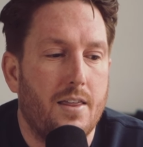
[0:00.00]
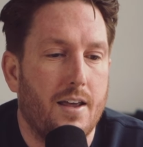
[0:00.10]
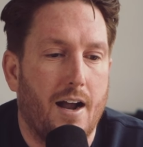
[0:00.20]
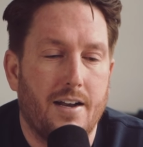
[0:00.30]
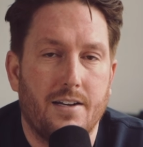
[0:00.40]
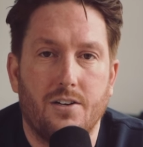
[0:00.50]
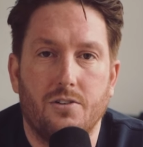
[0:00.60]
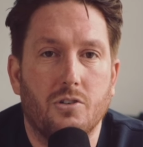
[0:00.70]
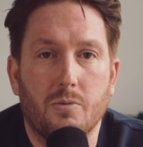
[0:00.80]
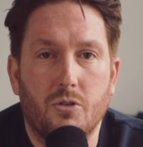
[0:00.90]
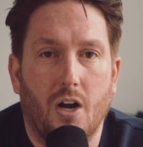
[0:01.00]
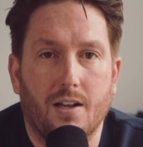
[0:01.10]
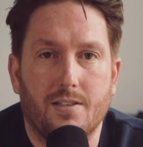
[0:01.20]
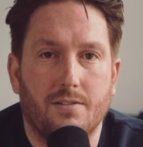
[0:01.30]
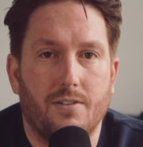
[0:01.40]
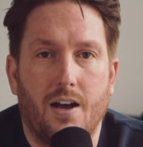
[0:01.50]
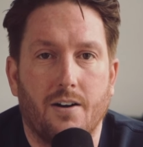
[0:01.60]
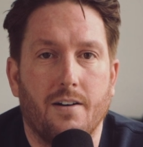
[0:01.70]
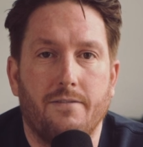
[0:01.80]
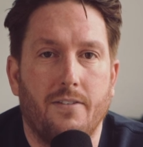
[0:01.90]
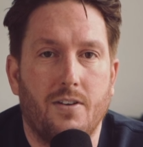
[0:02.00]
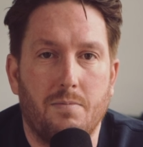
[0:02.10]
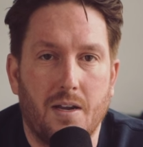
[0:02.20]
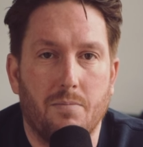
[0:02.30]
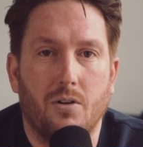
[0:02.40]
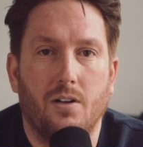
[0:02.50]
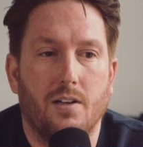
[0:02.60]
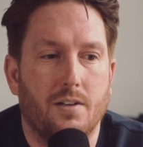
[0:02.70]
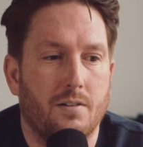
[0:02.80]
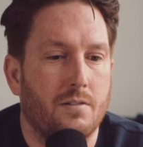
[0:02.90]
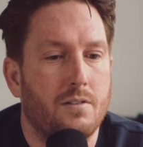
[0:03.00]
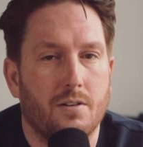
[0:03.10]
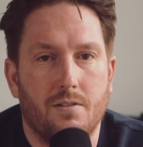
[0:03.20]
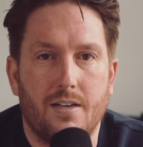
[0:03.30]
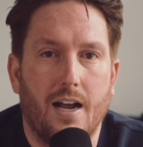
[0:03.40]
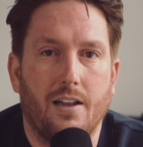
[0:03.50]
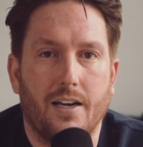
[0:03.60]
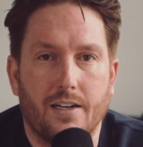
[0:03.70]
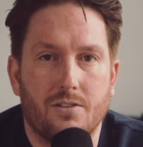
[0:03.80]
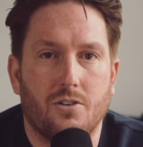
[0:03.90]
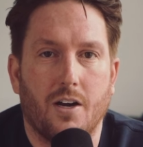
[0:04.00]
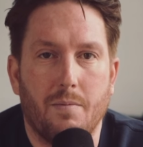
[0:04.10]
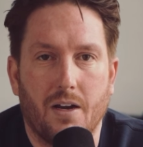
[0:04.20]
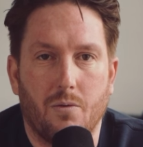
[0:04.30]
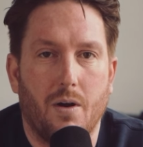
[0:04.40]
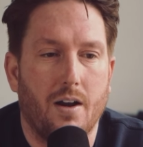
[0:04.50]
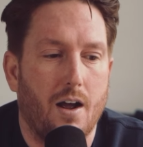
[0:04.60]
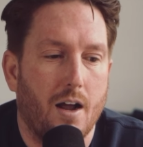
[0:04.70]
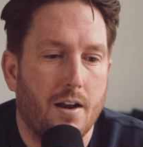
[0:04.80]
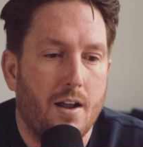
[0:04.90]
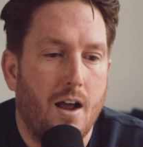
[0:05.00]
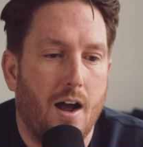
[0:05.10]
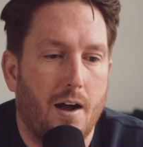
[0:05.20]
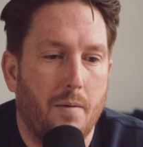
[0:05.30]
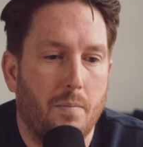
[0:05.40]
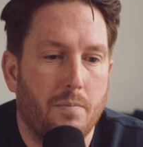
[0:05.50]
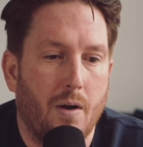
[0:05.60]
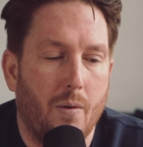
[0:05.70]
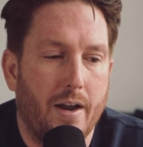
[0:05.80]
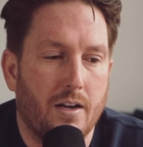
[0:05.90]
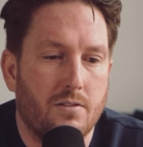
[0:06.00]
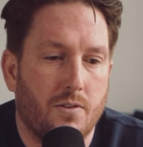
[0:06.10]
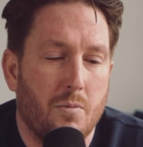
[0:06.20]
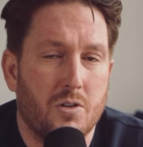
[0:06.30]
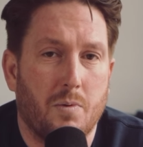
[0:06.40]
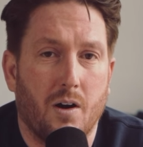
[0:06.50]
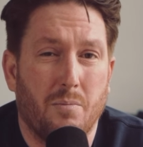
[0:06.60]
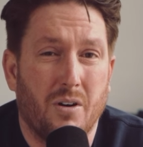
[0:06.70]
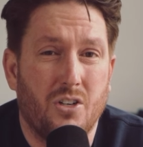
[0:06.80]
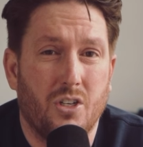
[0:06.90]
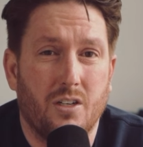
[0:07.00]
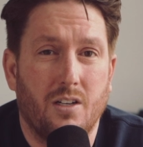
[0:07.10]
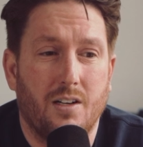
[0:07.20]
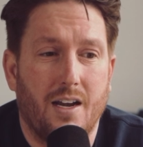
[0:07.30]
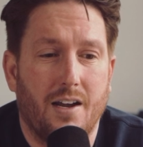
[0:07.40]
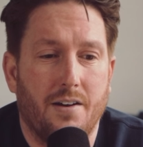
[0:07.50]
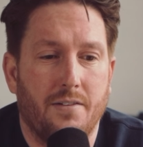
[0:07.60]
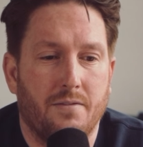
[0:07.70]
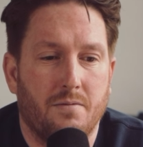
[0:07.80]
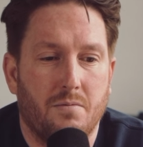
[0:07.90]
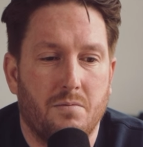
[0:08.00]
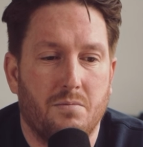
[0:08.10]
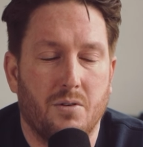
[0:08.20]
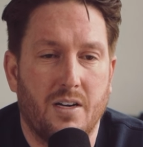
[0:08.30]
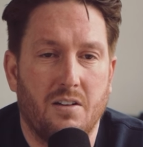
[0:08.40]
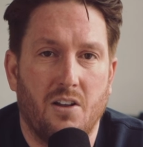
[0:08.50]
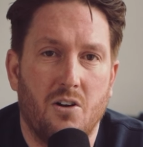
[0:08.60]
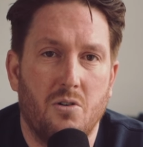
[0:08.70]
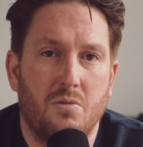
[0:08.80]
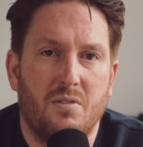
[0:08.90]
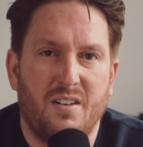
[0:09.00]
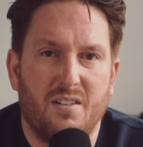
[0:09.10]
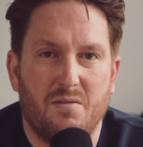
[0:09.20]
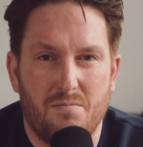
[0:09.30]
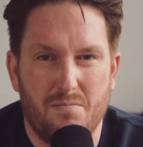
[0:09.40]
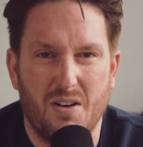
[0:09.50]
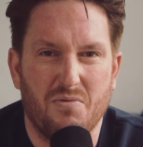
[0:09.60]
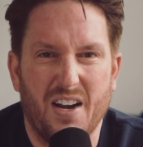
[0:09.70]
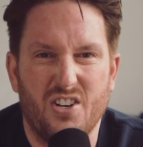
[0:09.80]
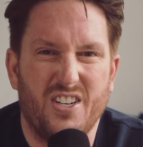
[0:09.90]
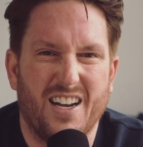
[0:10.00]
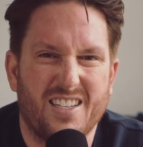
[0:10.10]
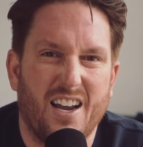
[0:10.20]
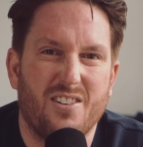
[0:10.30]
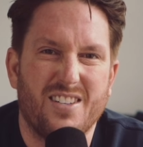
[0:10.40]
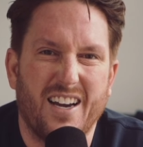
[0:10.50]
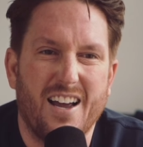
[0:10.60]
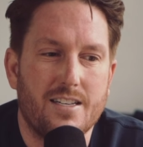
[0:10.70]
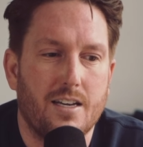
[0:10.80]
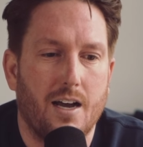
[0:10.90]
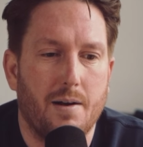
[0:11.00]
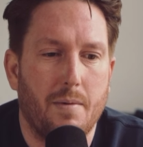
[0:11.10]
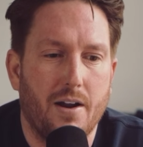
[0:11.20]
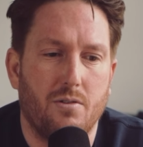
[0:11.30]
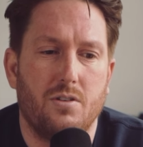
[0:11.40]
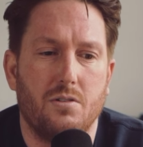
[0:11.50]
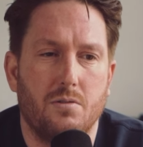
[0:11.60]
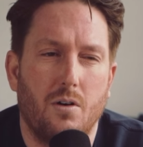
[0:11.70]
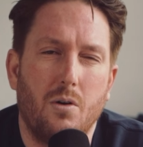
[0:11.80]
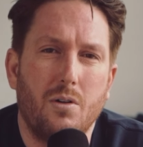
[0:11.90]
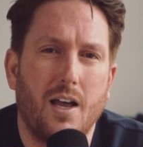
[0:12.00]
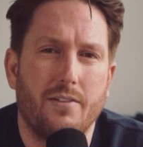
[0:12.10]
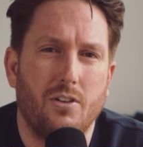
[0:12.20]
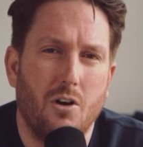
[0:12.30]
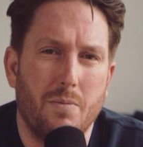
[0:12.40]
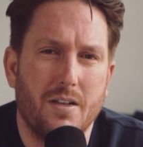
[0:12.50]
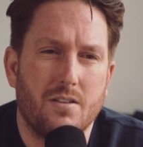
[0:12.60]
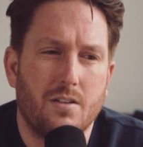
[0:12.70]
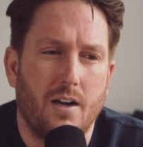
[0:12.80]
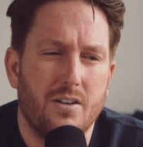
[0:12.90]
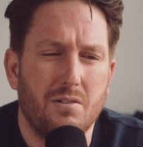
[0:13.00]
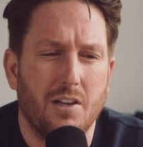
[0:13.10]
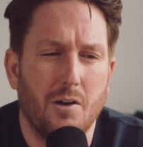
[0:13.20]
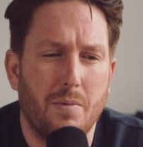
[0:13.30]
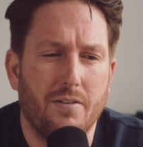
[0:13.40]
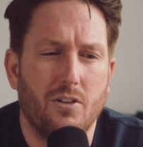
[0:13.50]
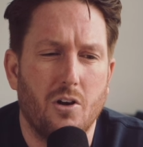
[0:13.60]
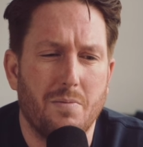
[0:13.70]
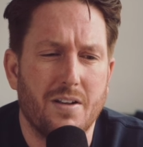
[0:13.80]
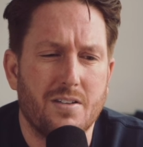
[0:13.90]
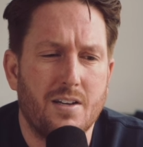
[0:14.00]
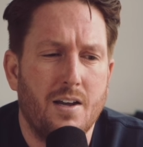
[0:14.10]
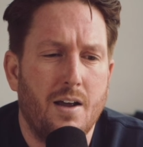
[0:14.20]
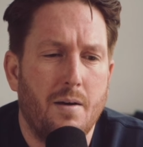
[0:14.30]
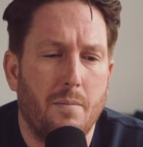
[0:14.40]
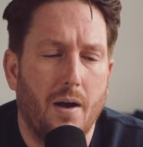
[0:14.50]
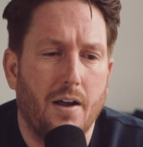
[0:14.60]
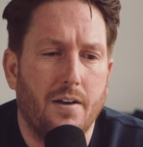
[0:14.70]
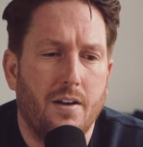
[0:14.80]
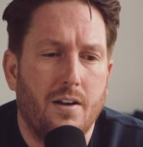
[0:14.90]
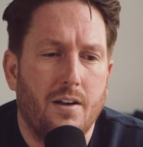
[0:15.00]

that I need to do group shots of 150 people and they're yelling and screaming and whatnot. My weddings for the most part are pretty chill and pretty low mid-range guest counts, I guess. I don't do a whole lot of elopements. I do a little bit of elopements, but